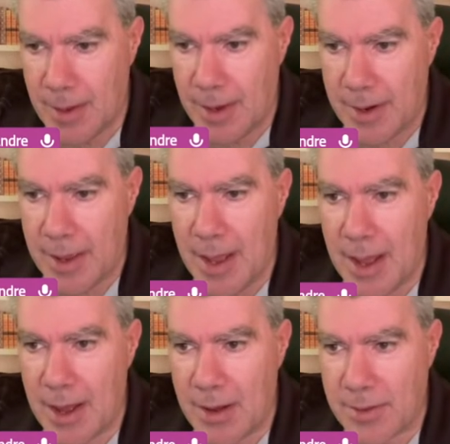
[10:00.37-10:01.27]

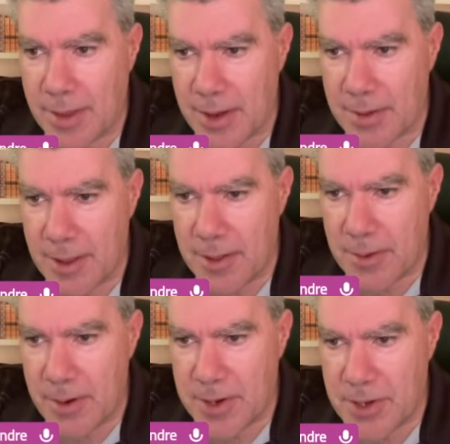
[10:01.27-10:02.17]
Now, next another
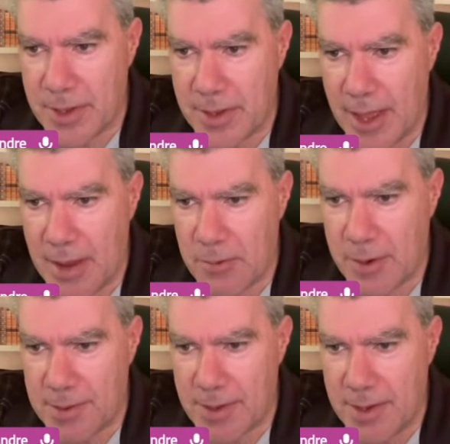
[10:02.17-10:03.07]
question that
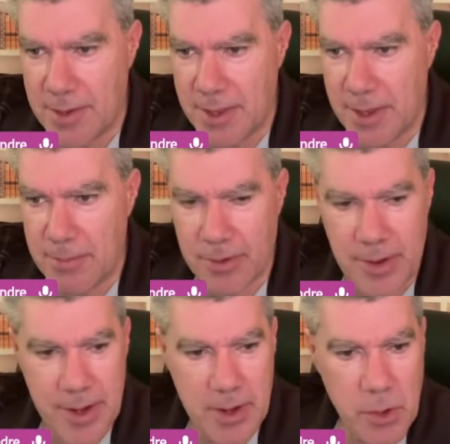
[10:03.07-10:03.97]
was in the
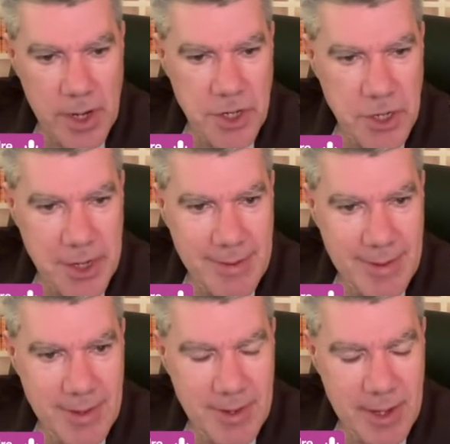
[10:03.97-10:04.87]

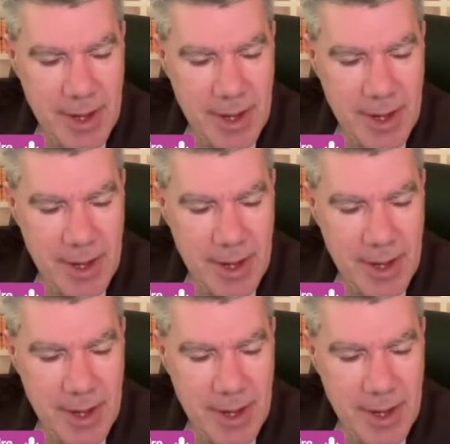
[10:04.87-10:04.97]
pre-questions